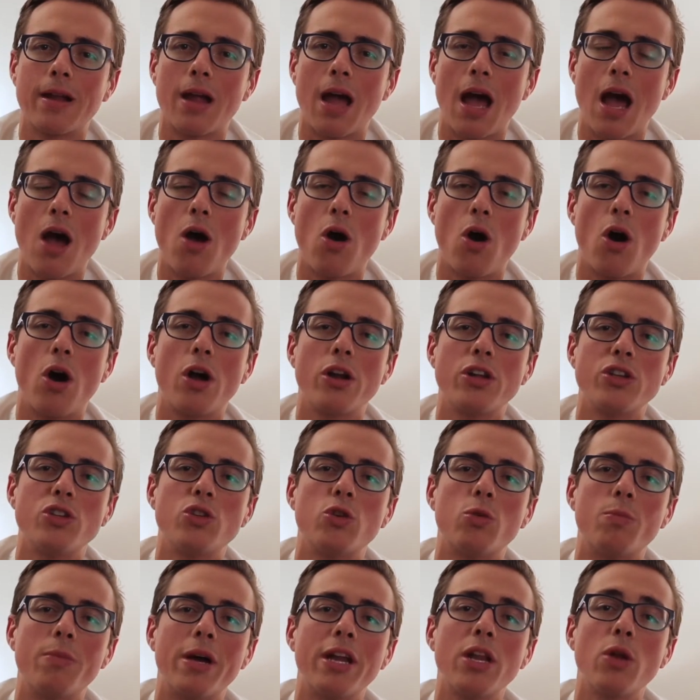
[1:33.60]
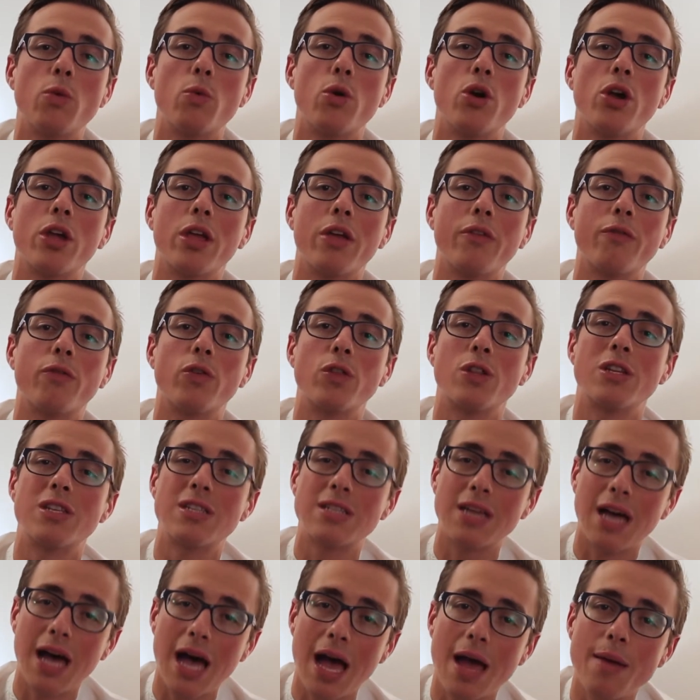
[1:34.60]
How hard is your money working for the
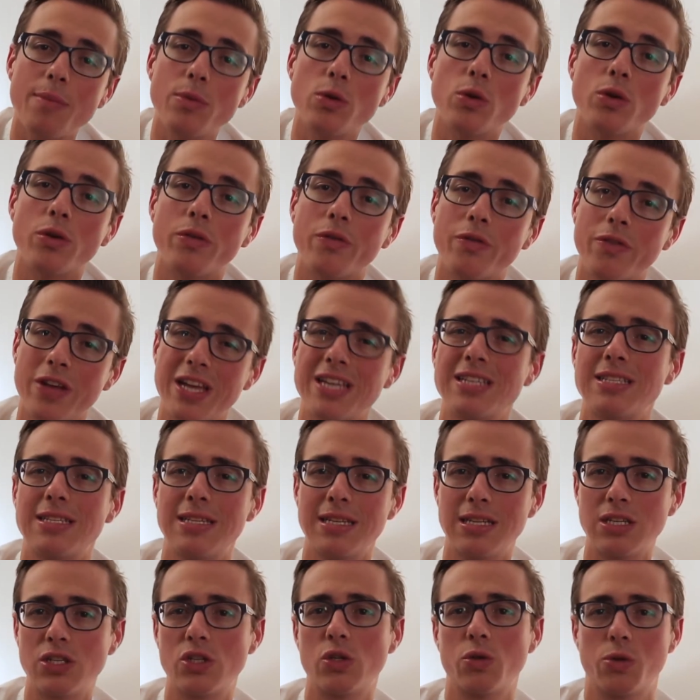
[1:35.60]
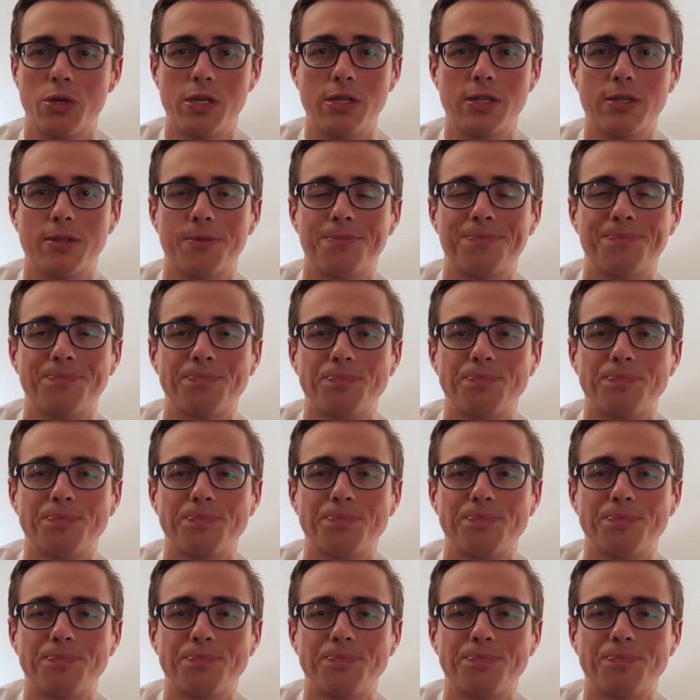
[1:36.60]
time you invest into it?